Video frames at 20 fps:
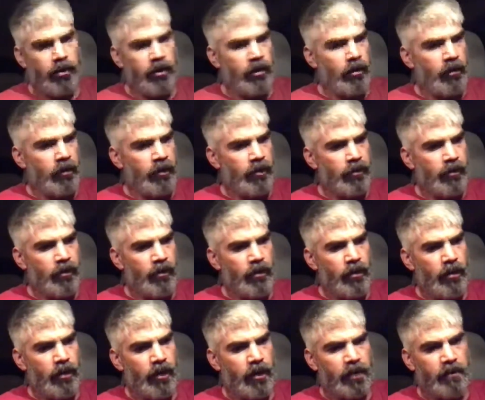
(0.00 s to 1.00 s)

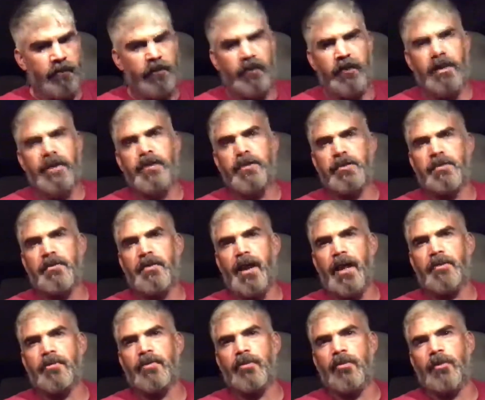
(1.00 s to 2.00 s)
the convenience
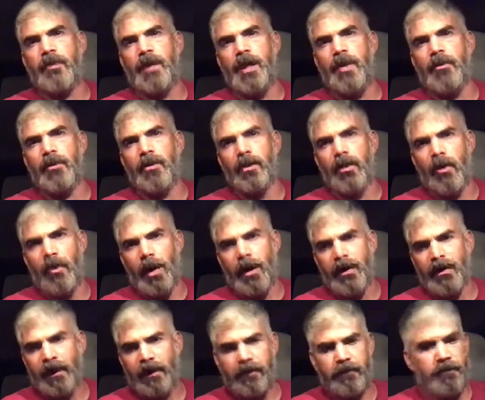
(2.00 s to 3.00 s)
factor to be able to go out
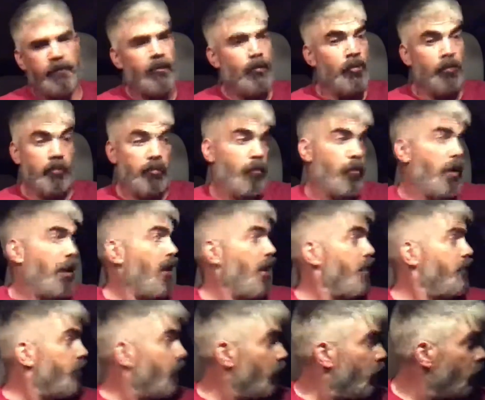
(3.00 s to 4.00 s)
and get food
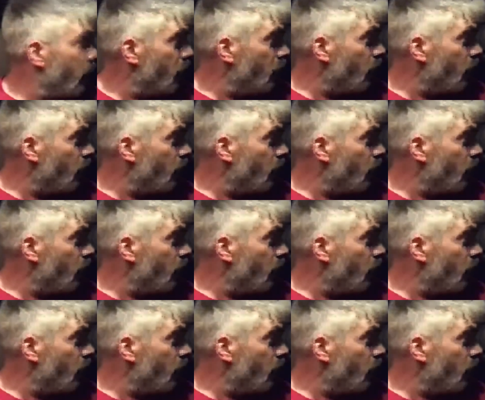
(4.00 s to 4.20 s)
wherever,